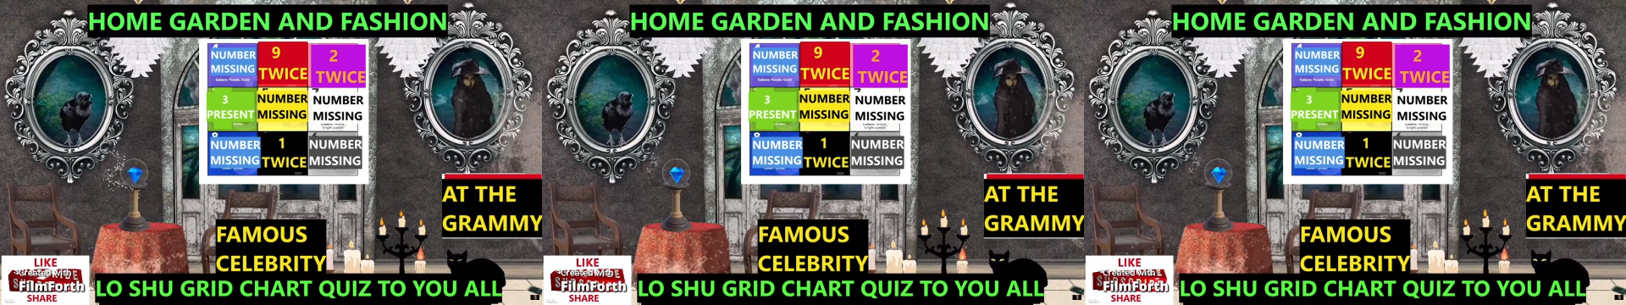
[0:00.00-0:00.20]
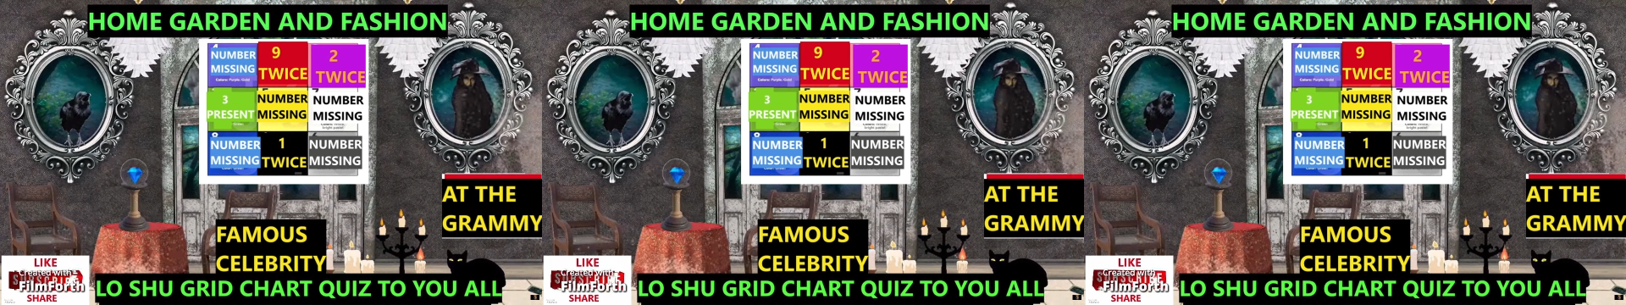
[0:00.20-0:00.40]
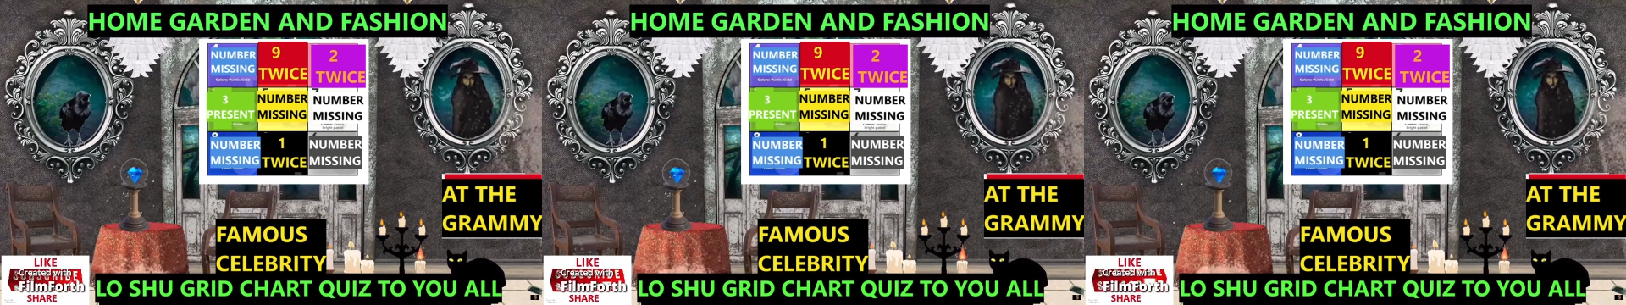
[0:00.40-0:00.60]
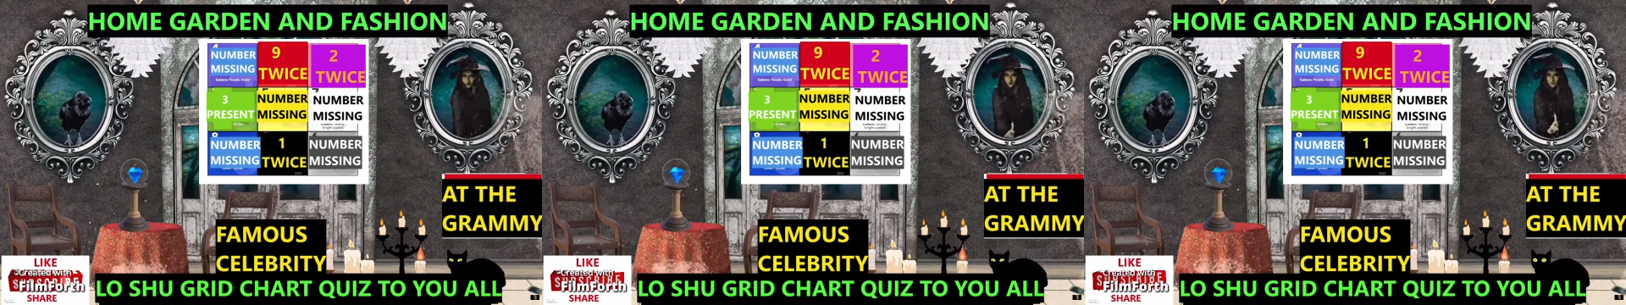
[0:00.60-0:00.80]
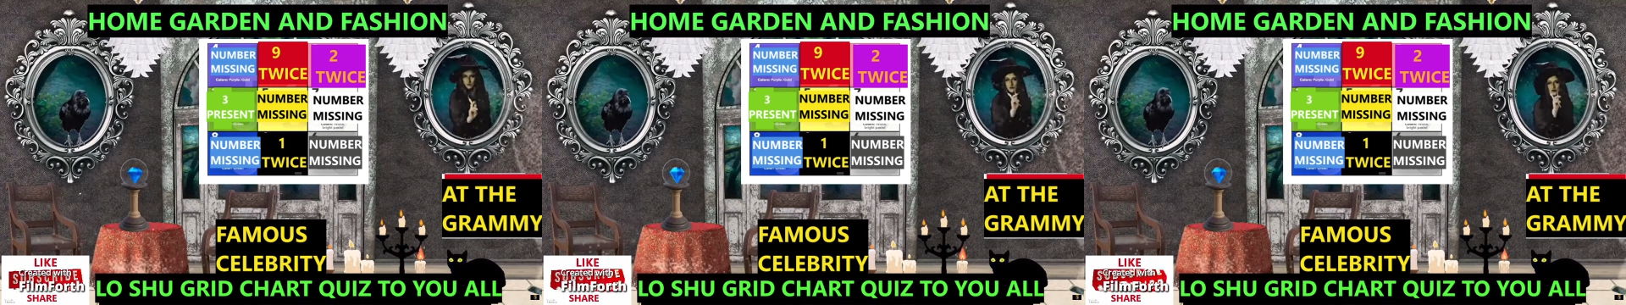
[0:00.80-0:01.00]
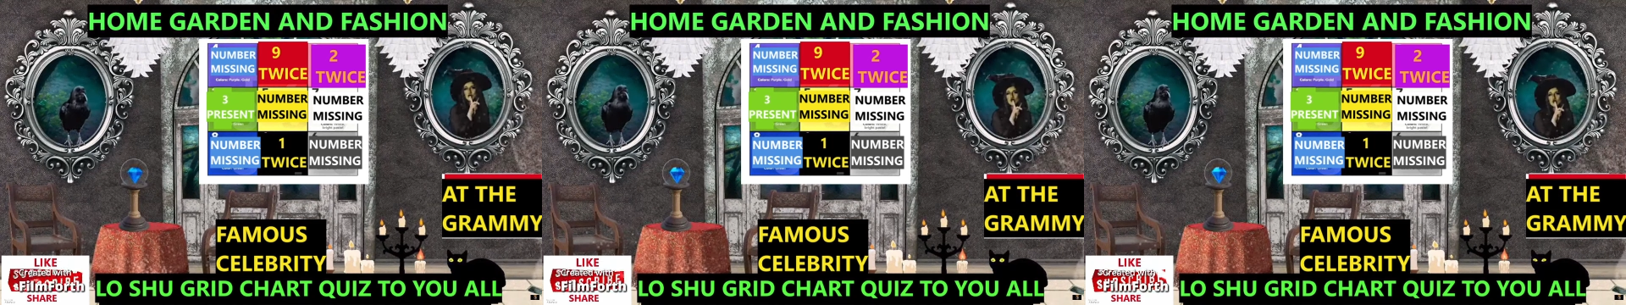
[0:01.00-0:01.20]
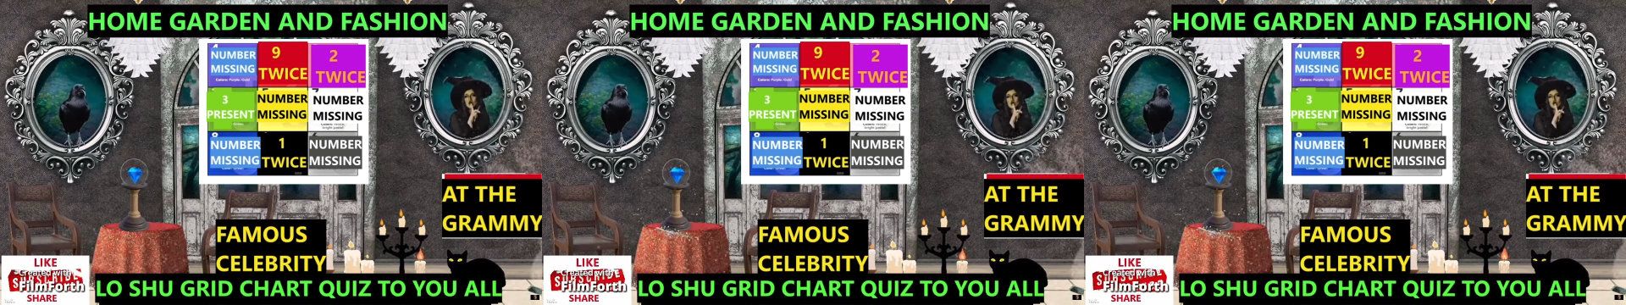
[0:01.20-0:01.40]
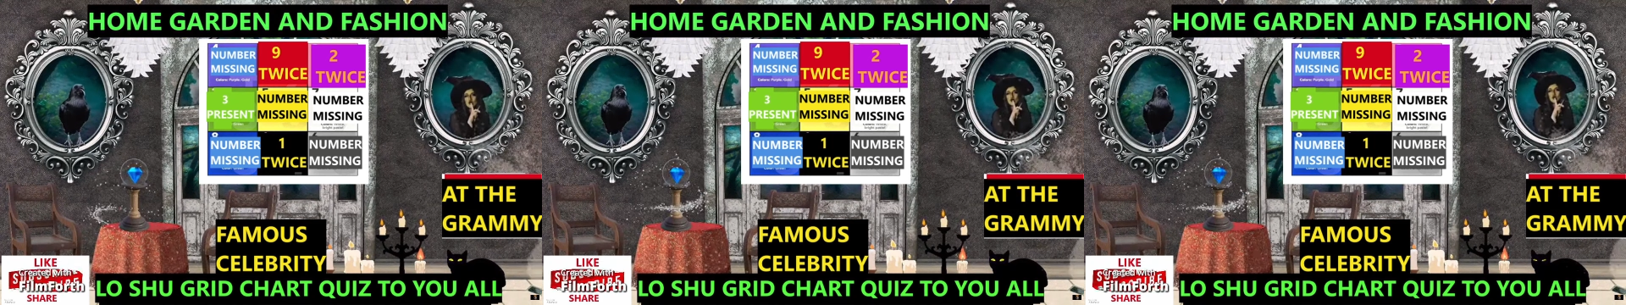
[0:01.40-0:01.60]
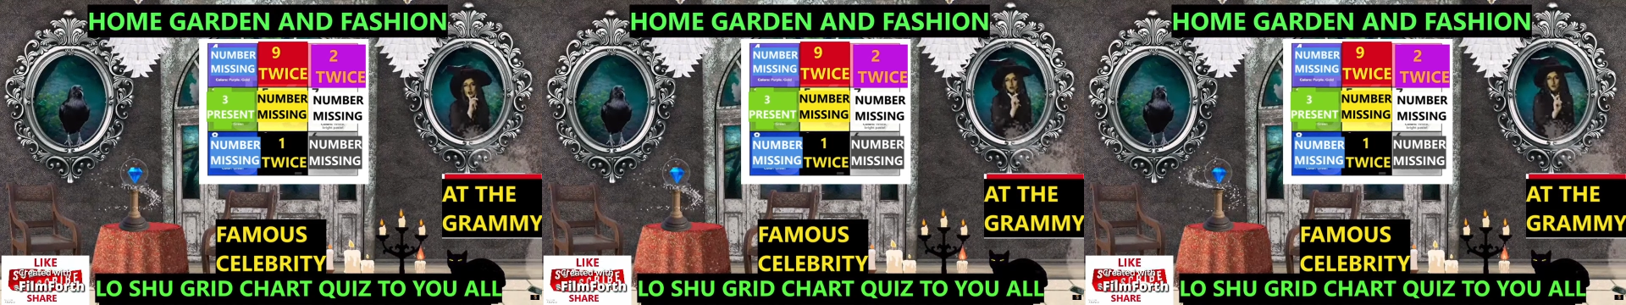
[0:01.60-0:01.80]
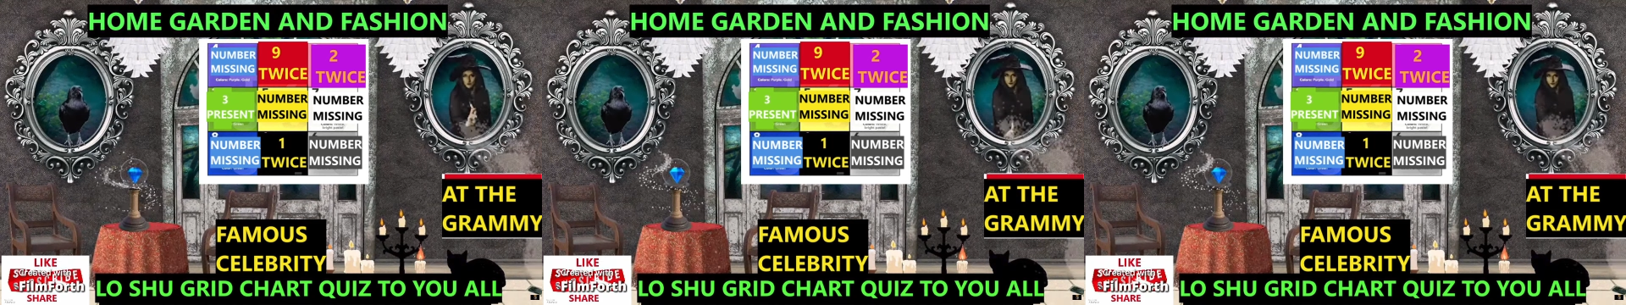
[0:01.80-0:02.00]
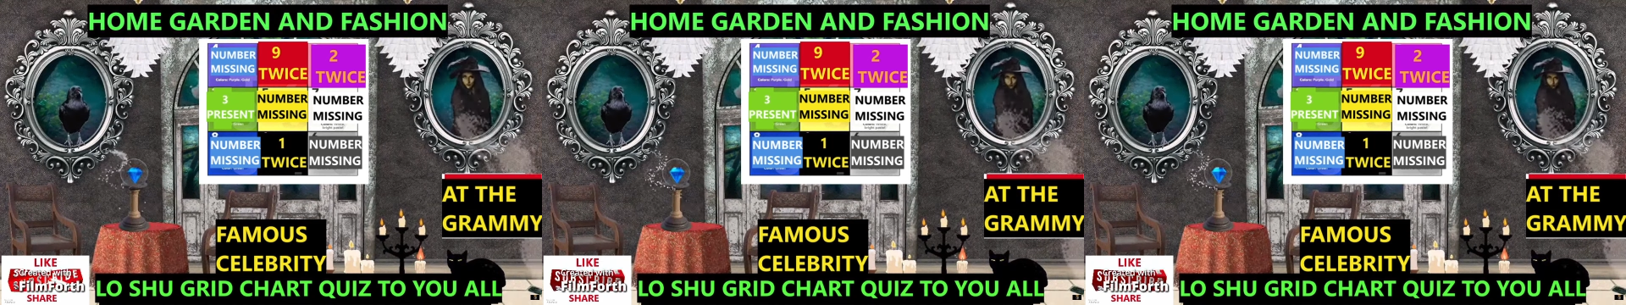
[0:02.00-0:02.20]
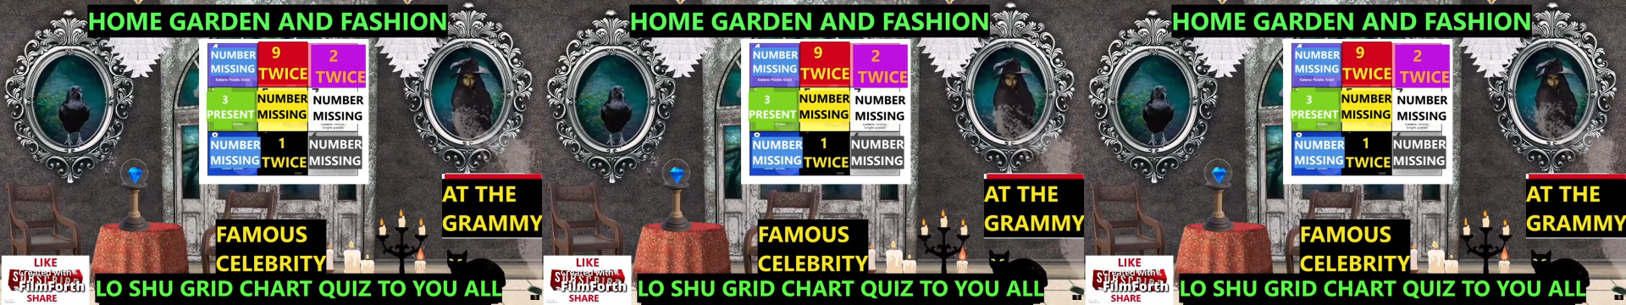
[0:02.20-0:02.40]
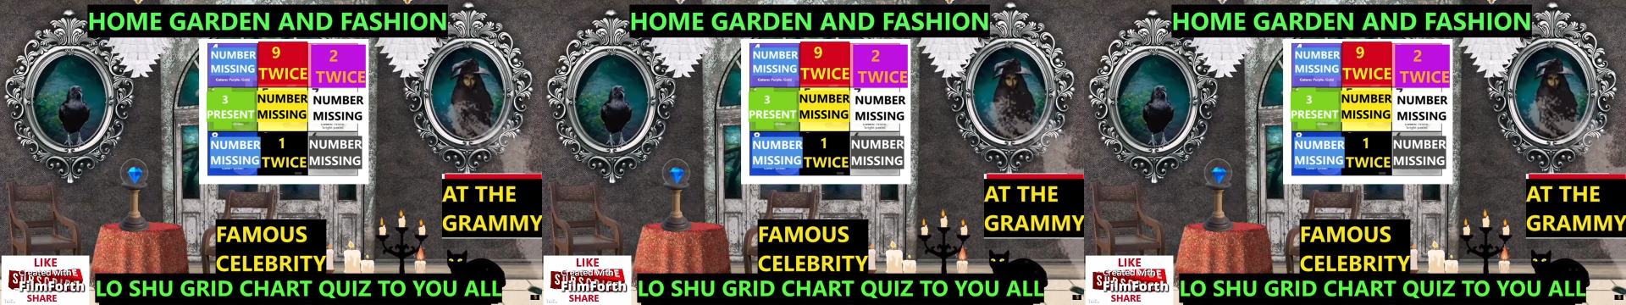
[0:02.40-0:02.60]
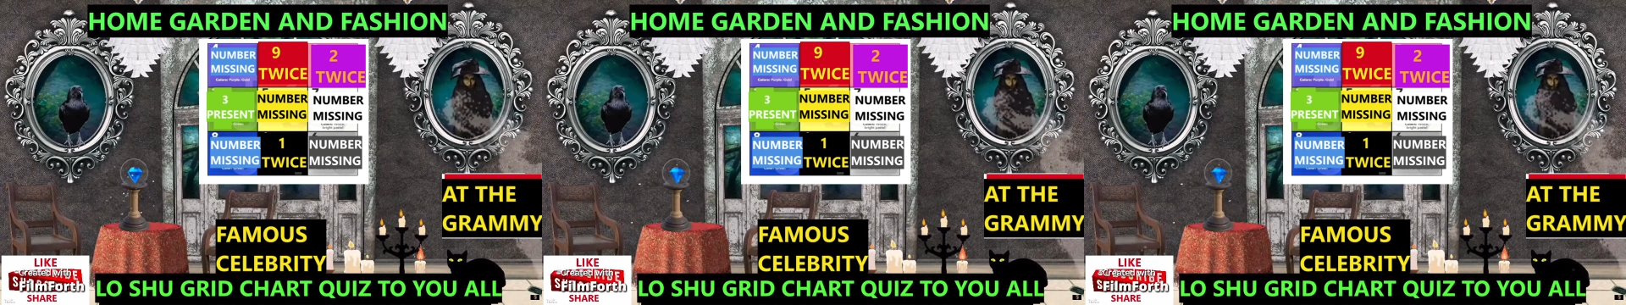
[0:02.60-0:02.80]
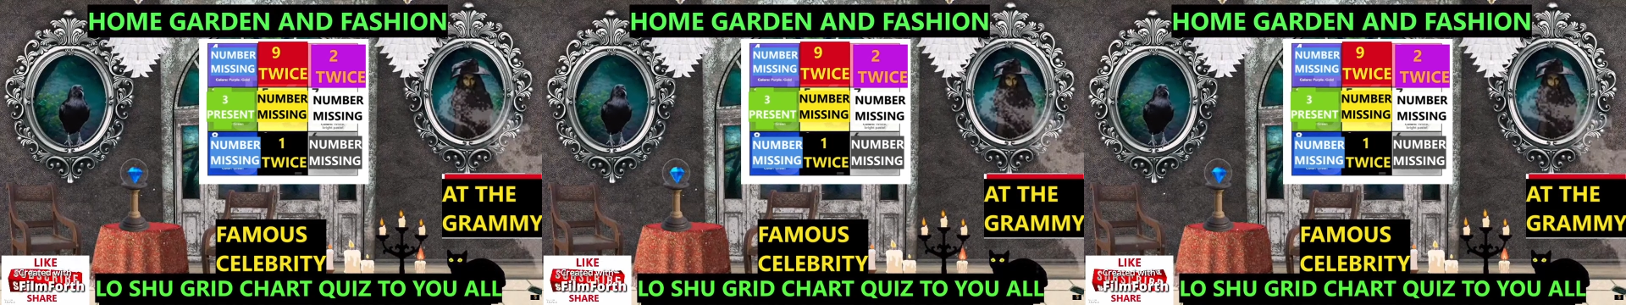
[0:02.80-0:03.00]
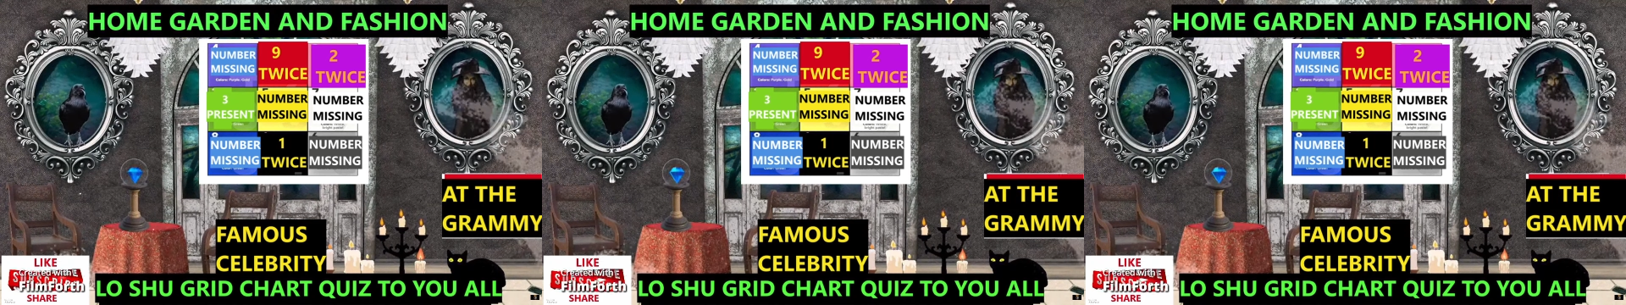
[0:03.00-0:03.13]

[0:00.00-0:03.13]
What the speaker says: [unreadable: no face in view]